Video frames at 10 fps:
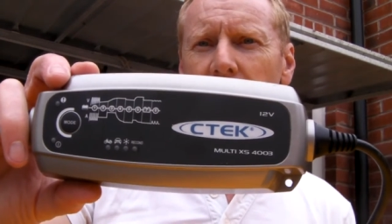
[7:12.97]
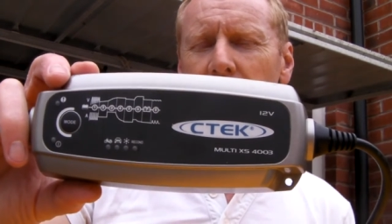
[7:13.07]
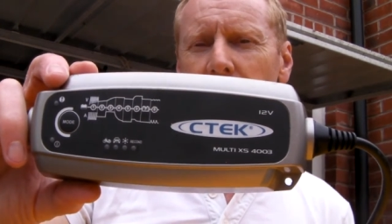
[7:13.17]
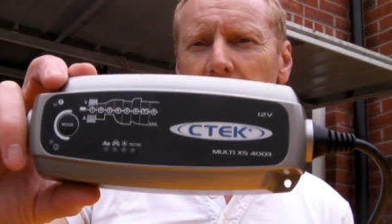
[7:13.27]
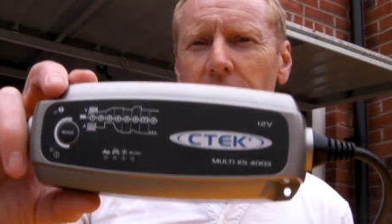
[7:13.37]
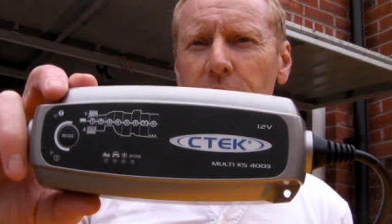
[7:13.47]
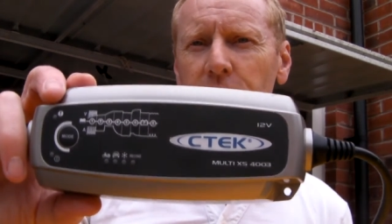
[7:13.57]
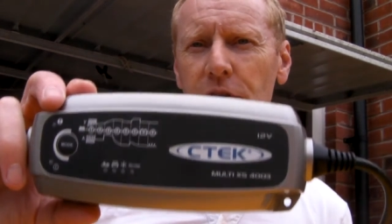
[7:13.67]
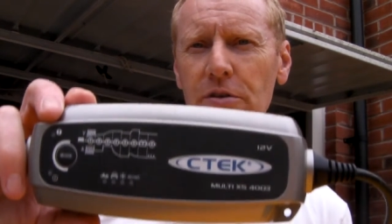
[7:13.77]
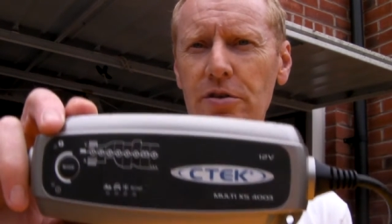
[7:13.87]

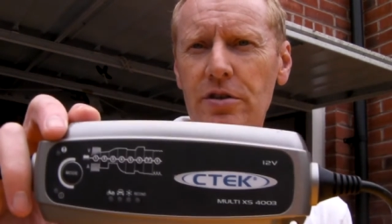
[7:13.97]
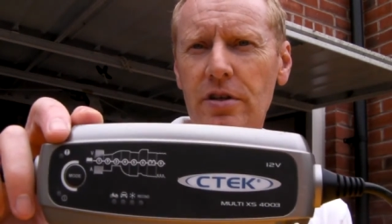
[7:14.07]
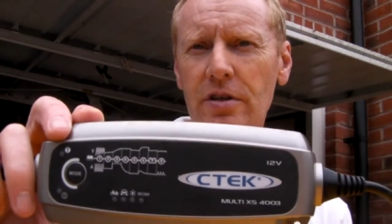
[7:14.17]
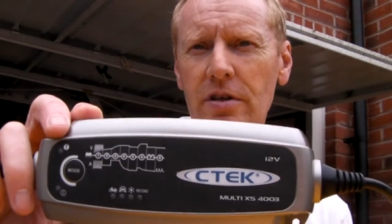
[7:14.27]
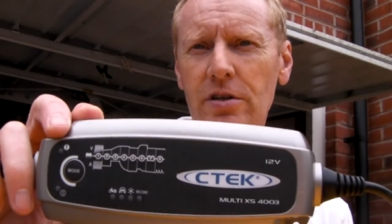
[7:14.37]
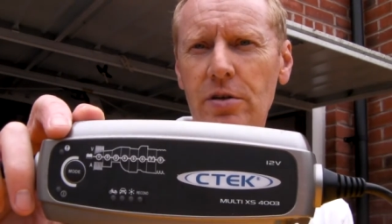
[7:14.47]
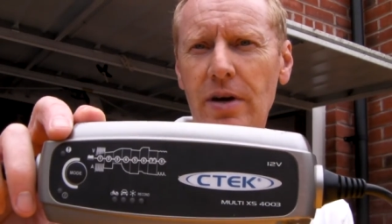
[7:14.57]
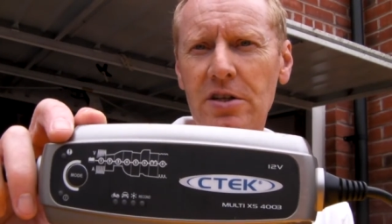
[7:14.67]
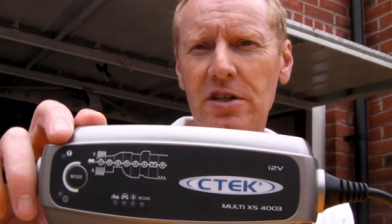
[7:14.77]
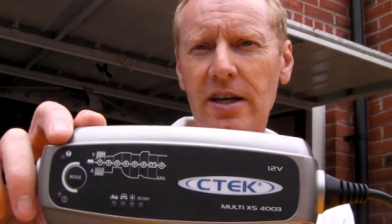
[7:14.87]
Lotus do
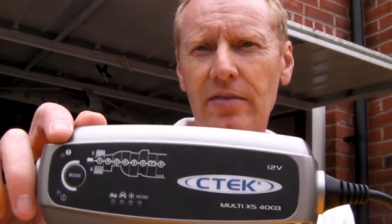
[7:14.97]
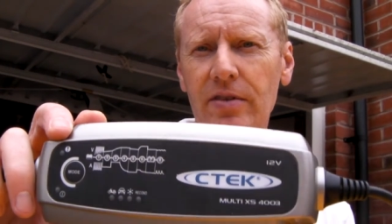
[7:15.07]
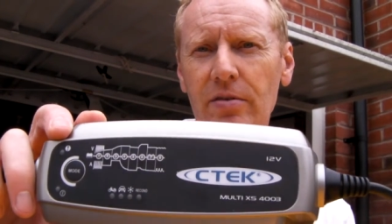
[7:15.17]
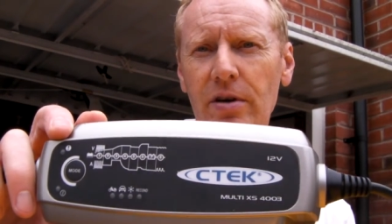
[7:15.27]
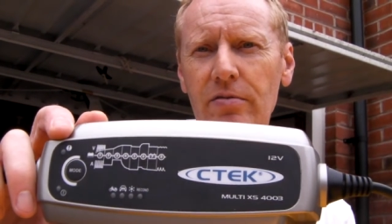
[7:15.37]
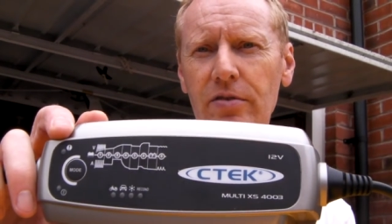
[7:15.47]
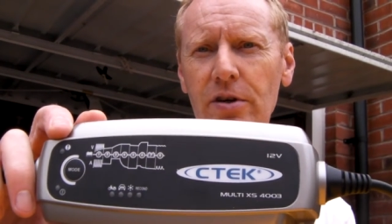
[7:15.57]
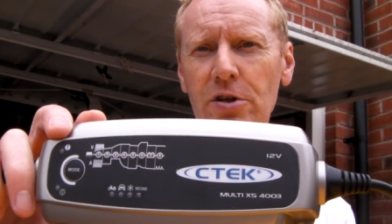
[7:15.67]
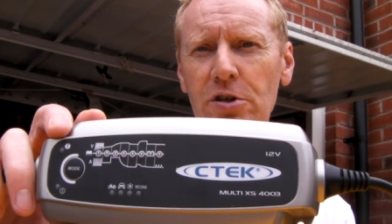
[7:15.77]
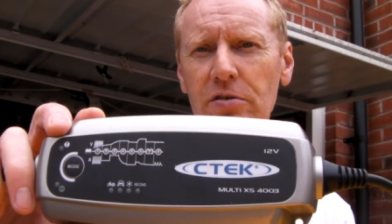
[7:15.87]
actually have their own
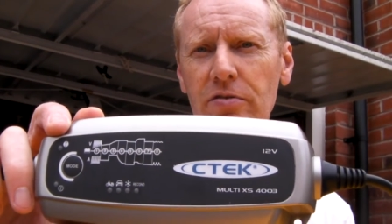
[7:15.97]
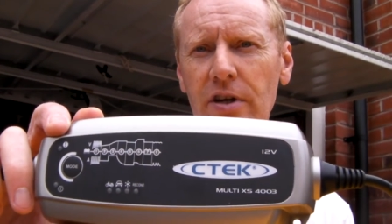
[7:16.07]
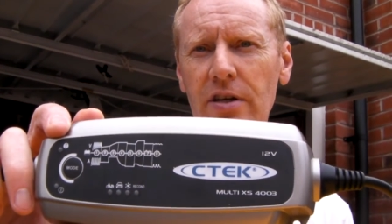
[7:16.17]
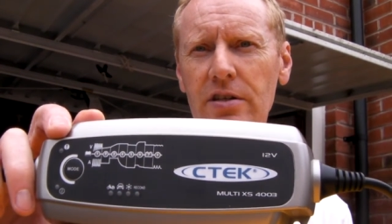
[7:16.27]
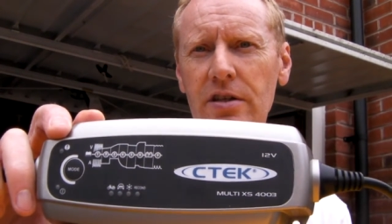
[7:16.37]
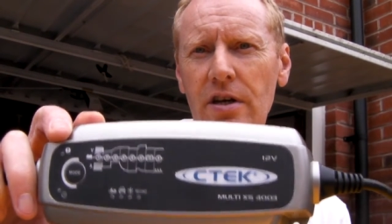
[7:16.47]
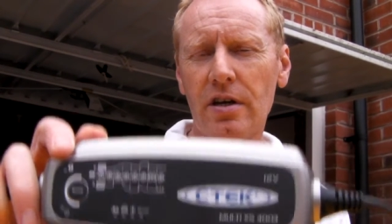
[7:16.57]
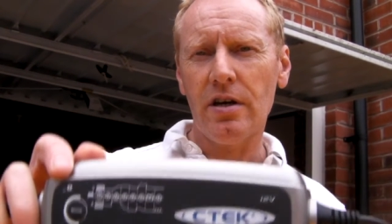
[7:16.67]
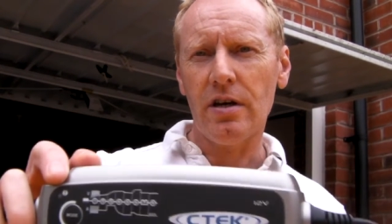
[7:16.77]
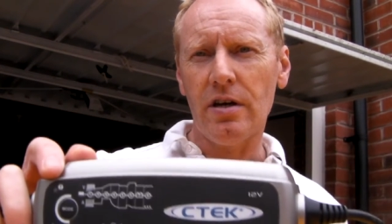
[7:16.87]
version of this,
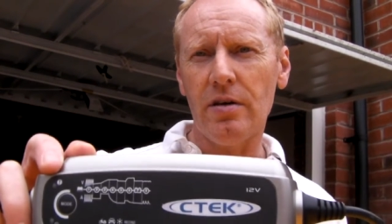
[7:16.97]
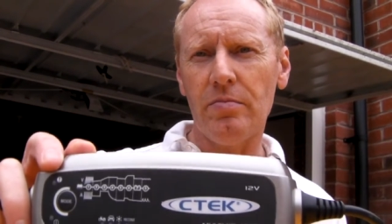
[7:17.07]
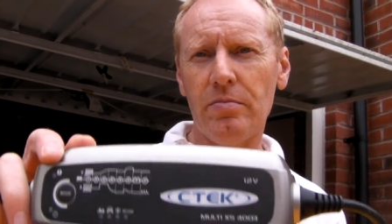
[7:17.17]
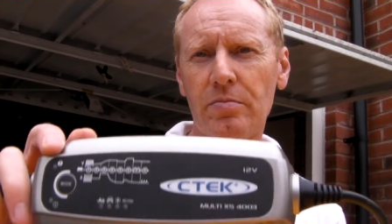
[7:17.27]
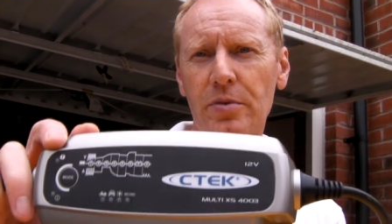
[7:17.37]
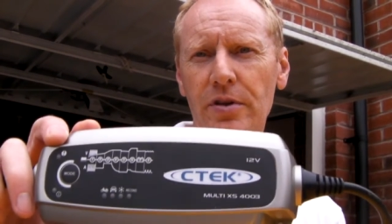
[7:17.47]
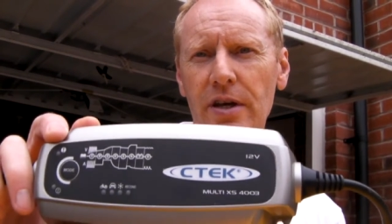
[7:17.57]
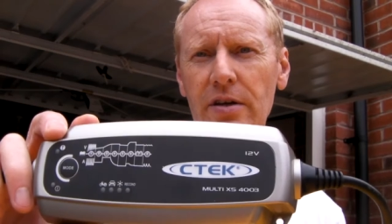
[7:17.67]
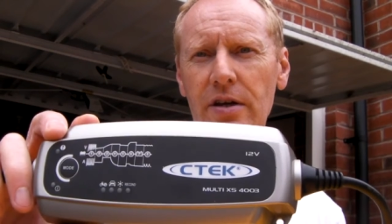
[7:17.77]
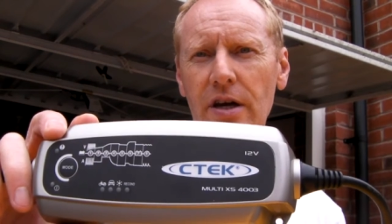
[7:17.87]
but there
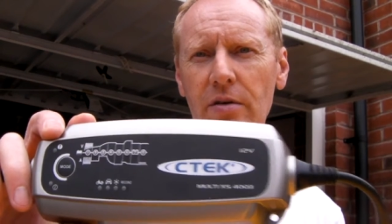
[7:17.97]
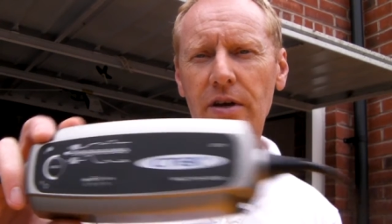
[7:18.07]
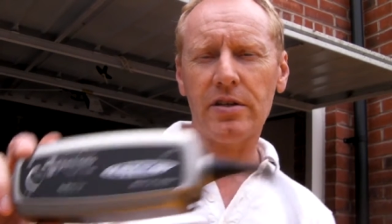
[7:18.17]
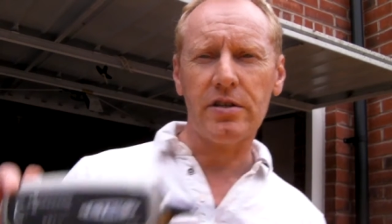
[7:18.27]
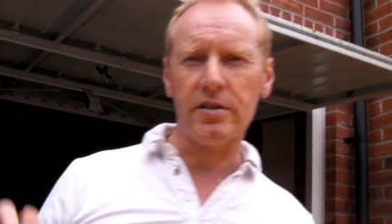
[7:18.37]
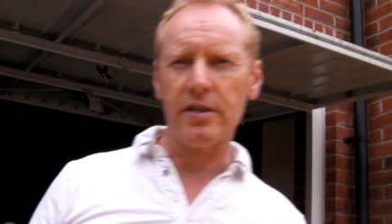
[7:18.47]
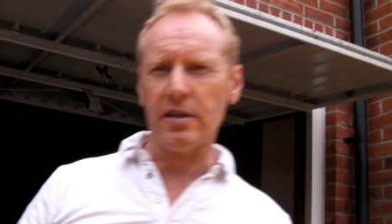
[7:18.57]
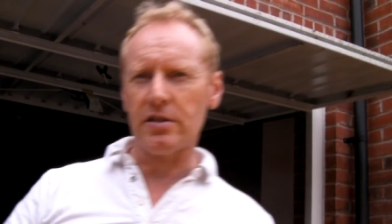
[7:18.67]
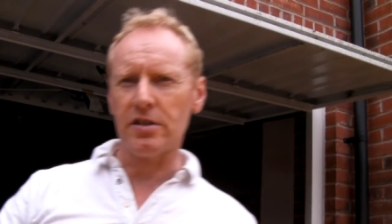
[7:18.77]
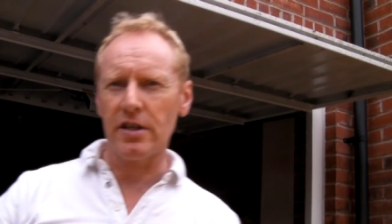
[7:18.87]
you go, that's
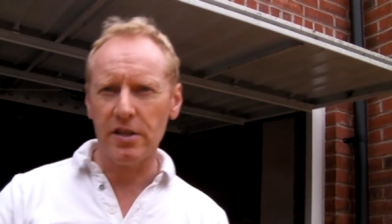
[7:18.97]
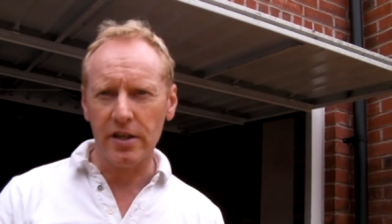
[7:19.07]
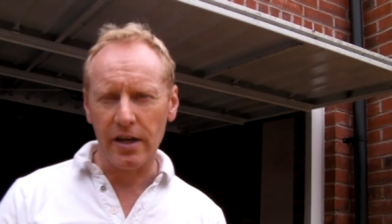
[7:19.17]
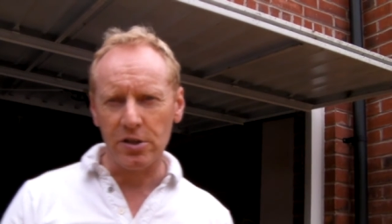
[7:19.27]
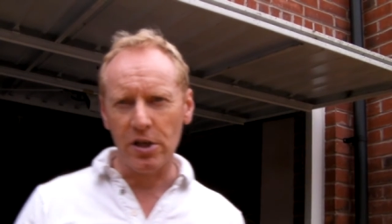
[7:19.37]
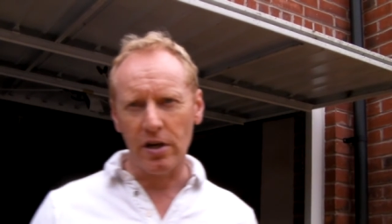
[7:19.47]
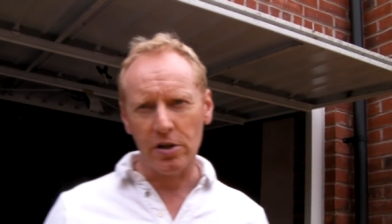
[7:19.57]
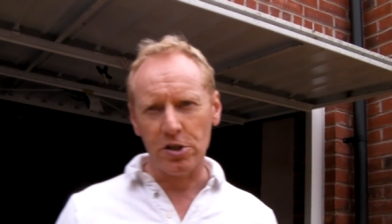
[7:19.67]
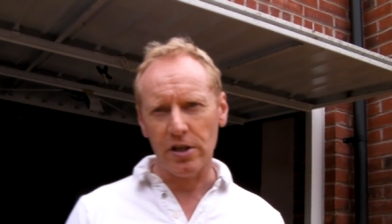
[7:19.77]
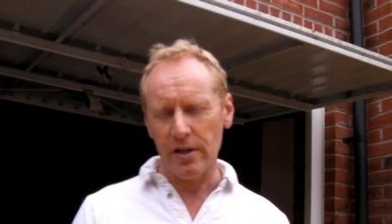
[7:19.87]
the CTEC
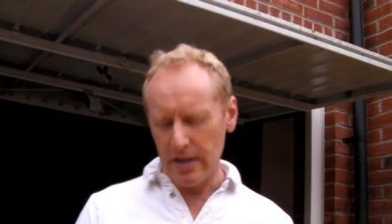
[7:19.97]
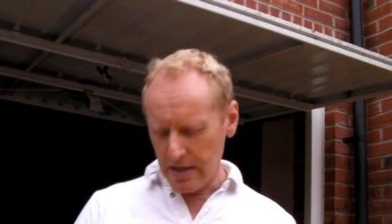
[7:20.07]
charger.